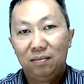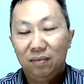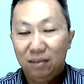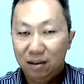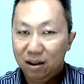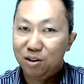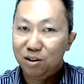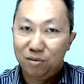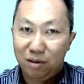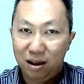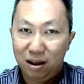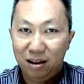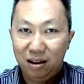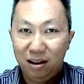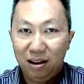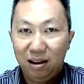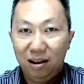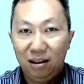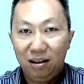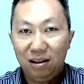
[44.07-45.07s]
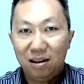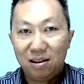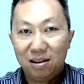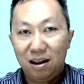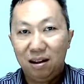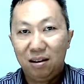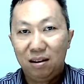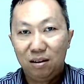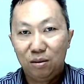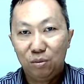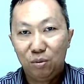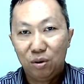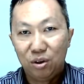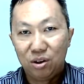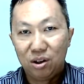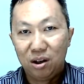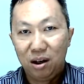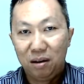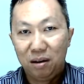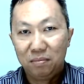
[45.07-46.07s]
That's right, the center
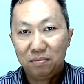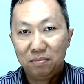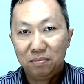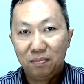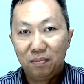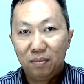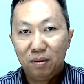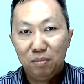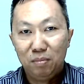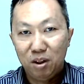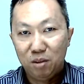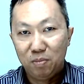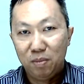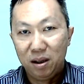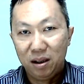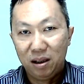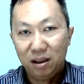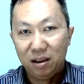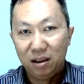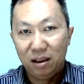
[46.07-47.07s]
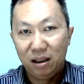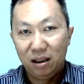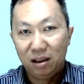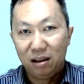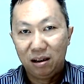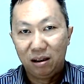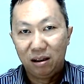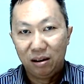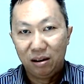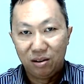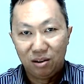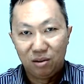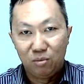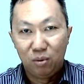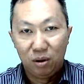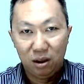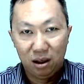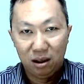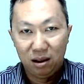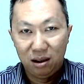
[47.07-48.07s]
which um, Miss Magan uh, is
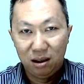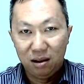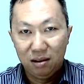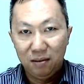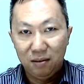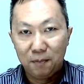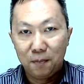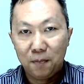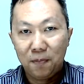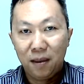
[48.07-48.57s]
working in.